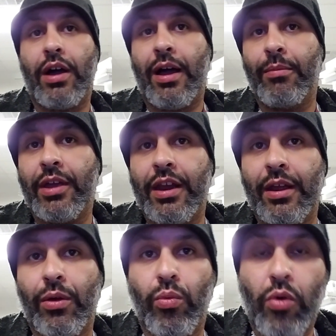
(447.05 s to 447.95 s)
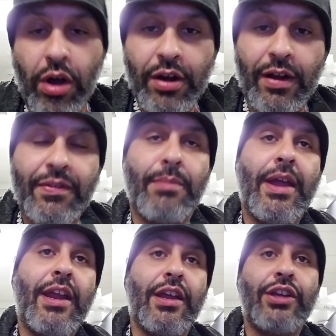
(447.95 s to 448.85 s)
I'm getting one of the
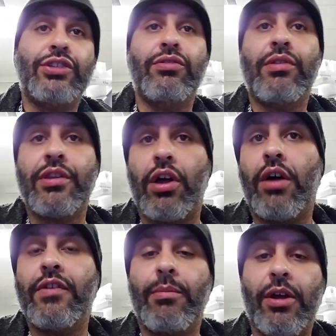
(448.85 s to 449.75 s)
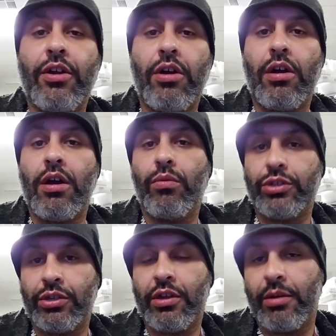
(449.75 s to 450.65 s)
main issues solved in my car,
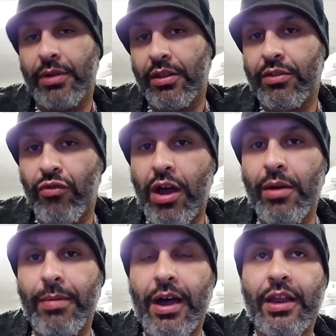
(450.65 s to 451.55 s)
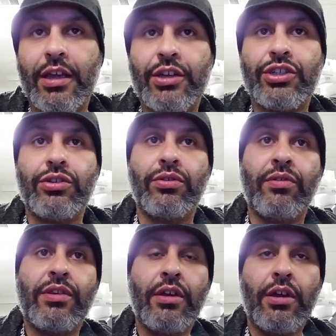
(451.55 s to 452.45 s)
which is going to be the throttle body
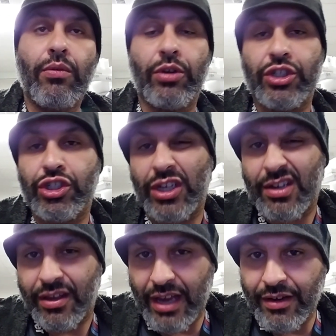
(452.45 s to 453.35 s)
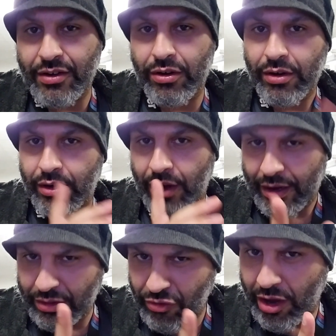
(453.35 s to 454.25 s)
issues, which is just the sensor,
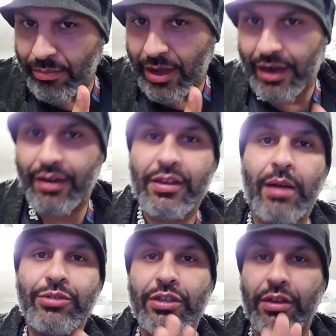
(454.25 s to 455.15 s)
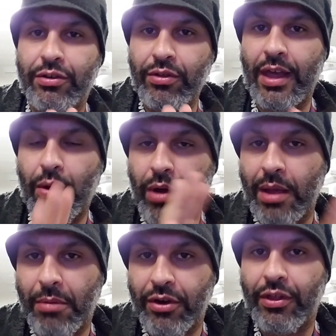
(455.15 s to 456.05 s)
not the throttle bodies. I'm just going to do that
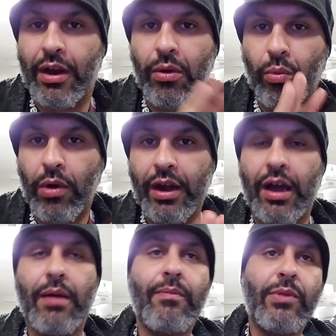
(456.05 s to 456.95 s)
while I'm under there. Why not?